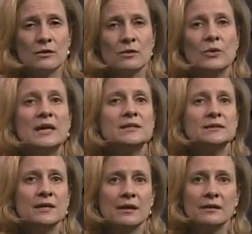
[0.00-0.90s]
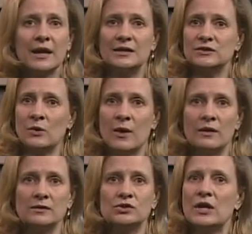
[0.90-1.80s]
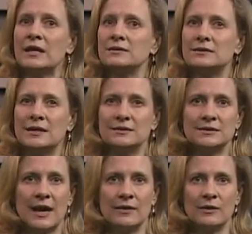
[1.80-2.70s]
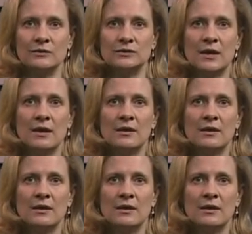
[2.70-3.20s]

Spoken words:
creeks and clay soil, sheds and silos,